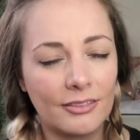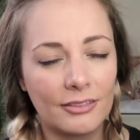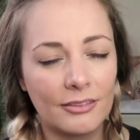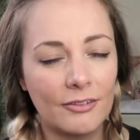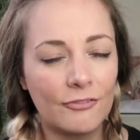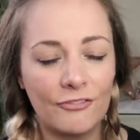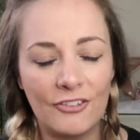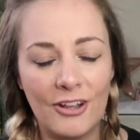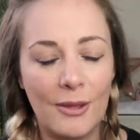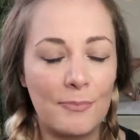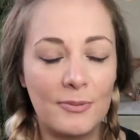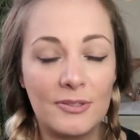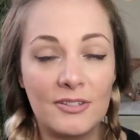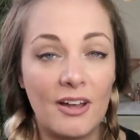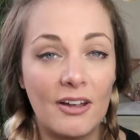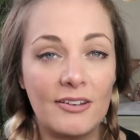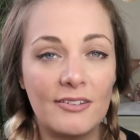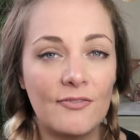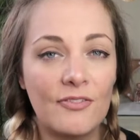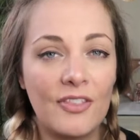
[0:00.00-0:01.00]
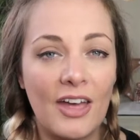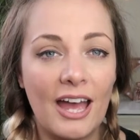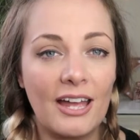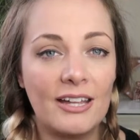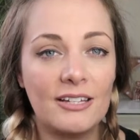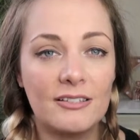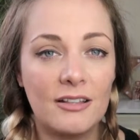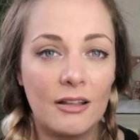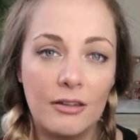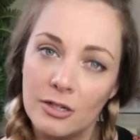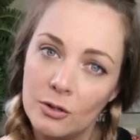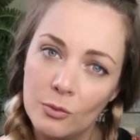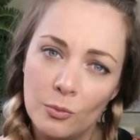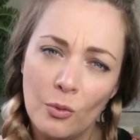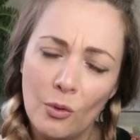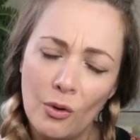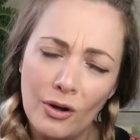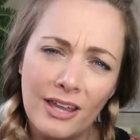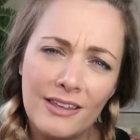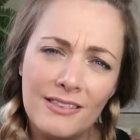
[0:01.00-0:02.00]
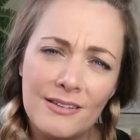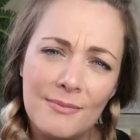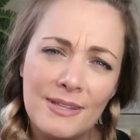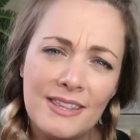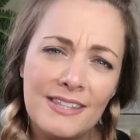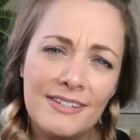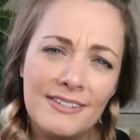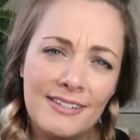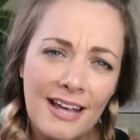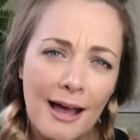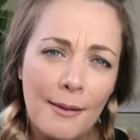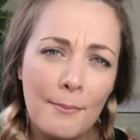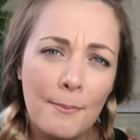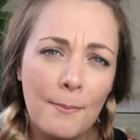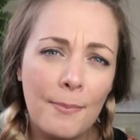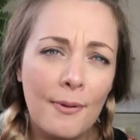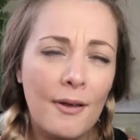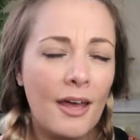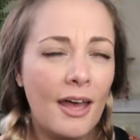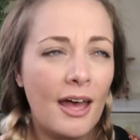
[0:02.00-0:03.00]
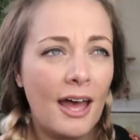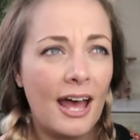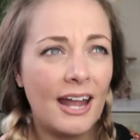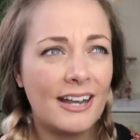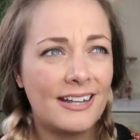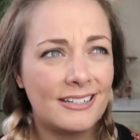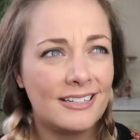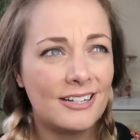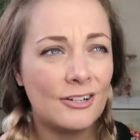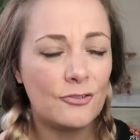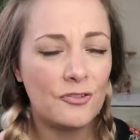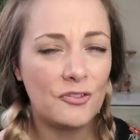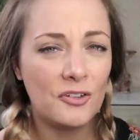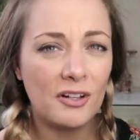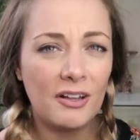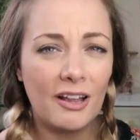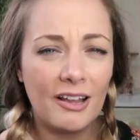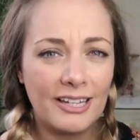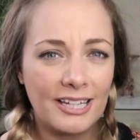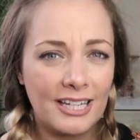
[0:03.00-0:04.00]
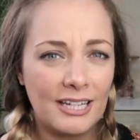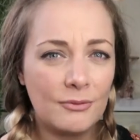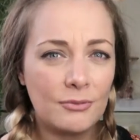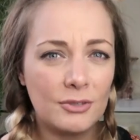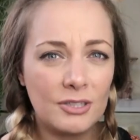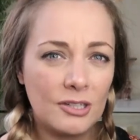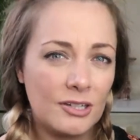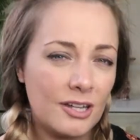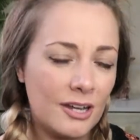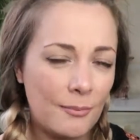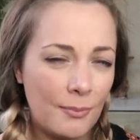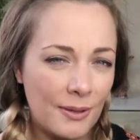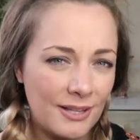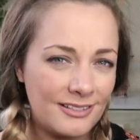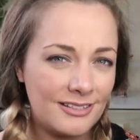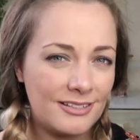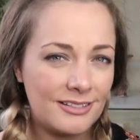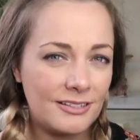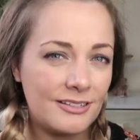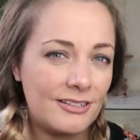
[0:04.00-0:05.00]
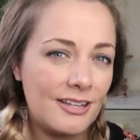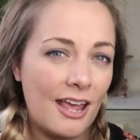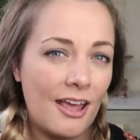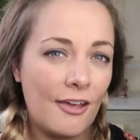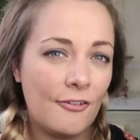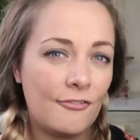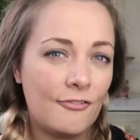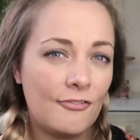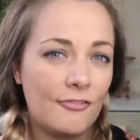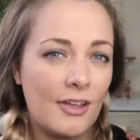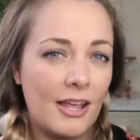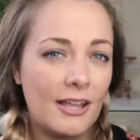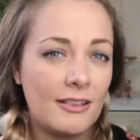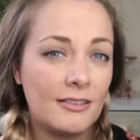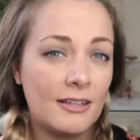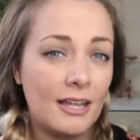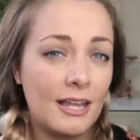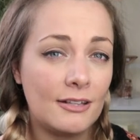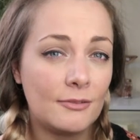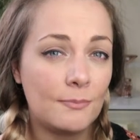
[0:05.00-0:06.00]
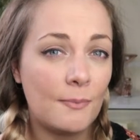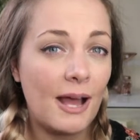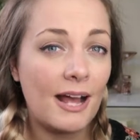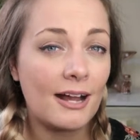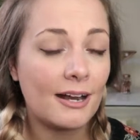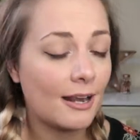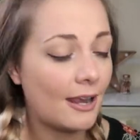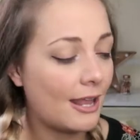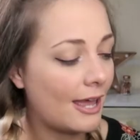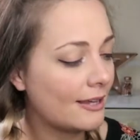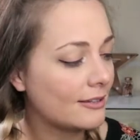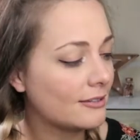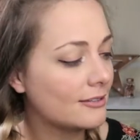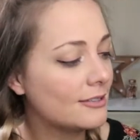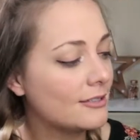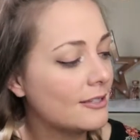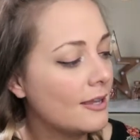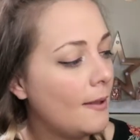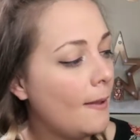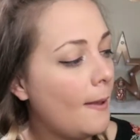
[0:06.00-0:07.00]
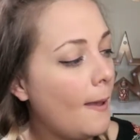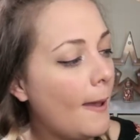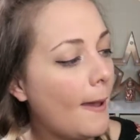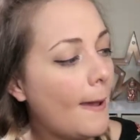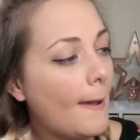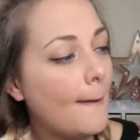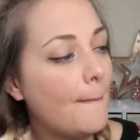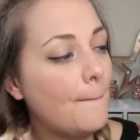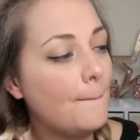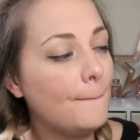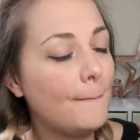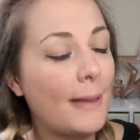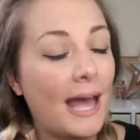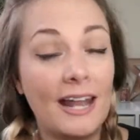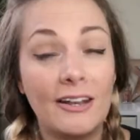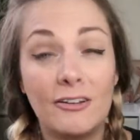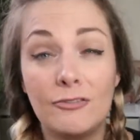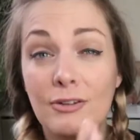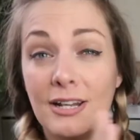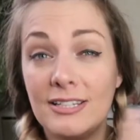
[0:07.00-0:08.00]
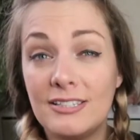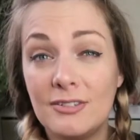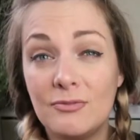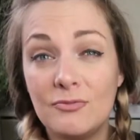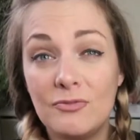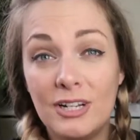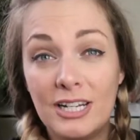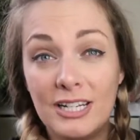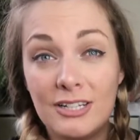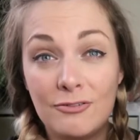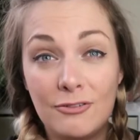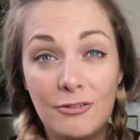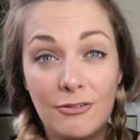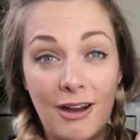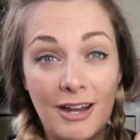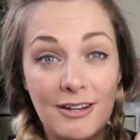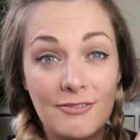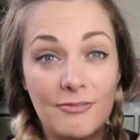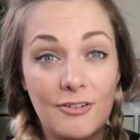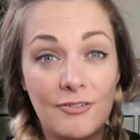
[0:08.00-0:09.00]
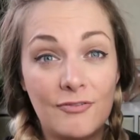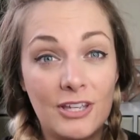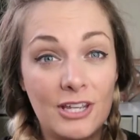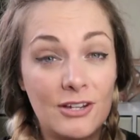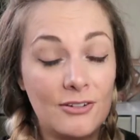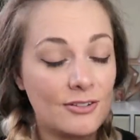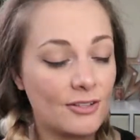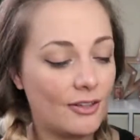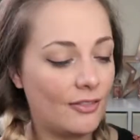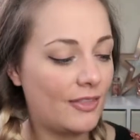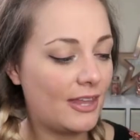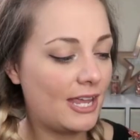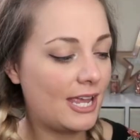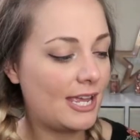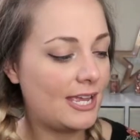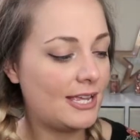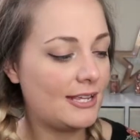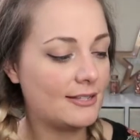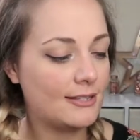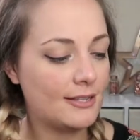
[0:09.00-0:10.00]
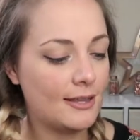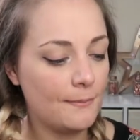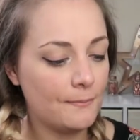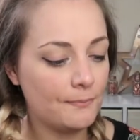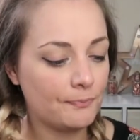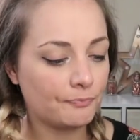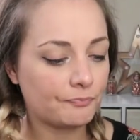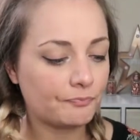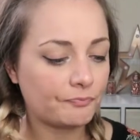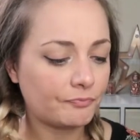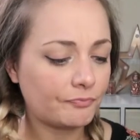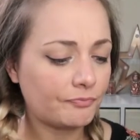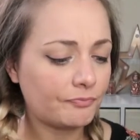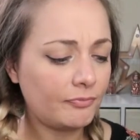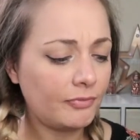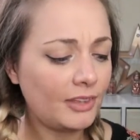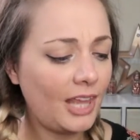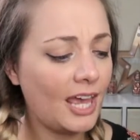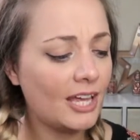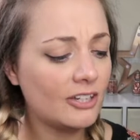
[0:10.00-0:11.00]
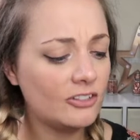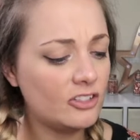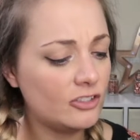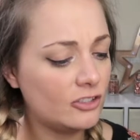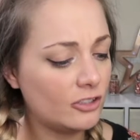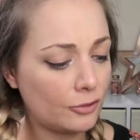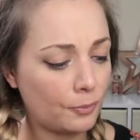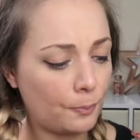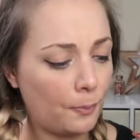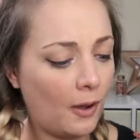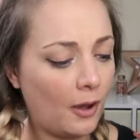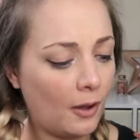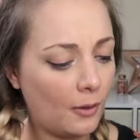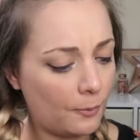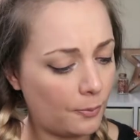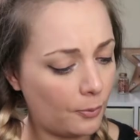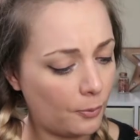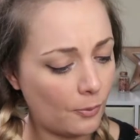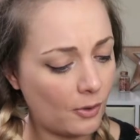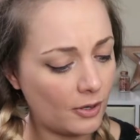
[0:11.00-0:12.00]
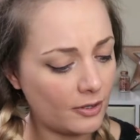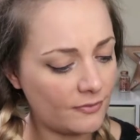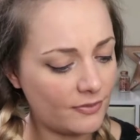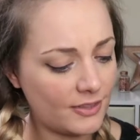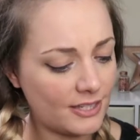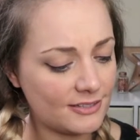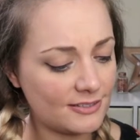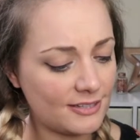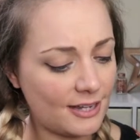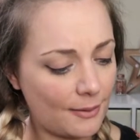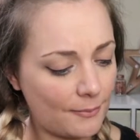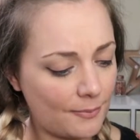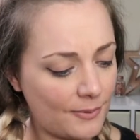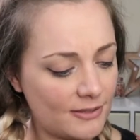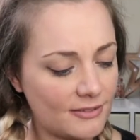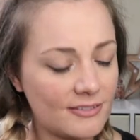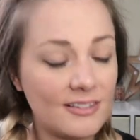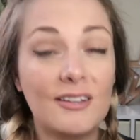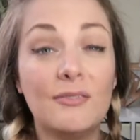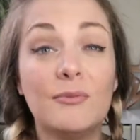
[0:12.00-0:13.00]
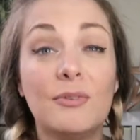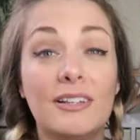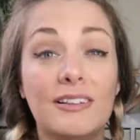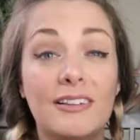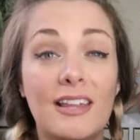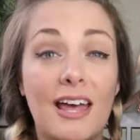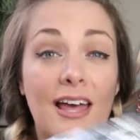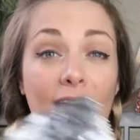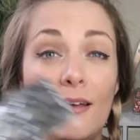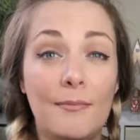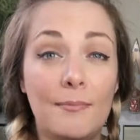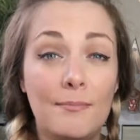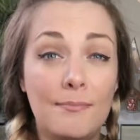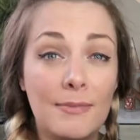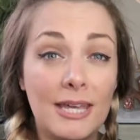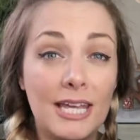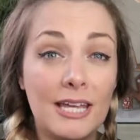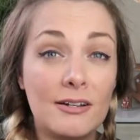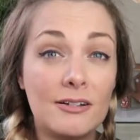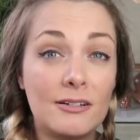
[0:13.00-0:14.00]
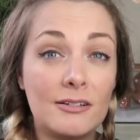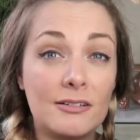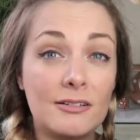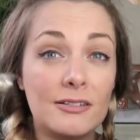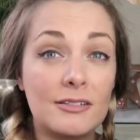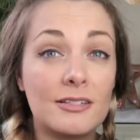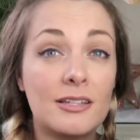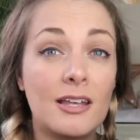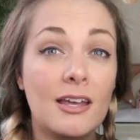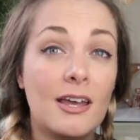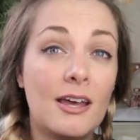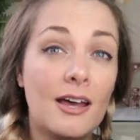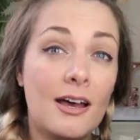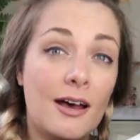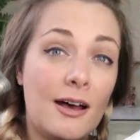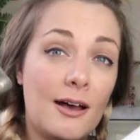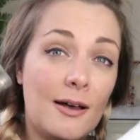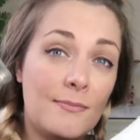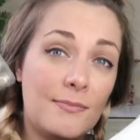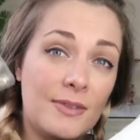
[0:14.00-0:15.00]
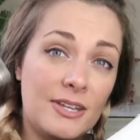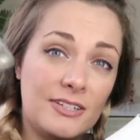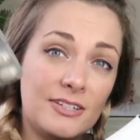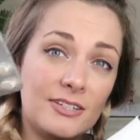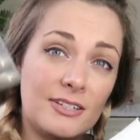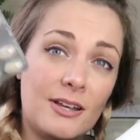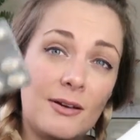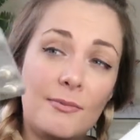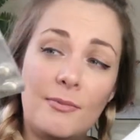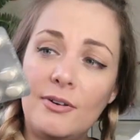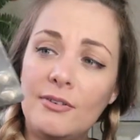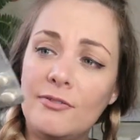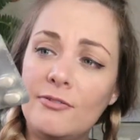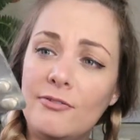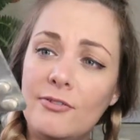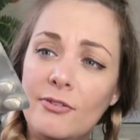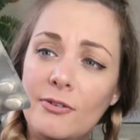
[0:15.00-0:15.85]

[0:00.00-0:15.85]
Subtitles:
the flip side of that is like you're walking them in the damp, and I did feel like he was looking a bit stiff in his back legs. And I read some really great reviews on these, and you just pop one of these tablets in with their meals. They just come on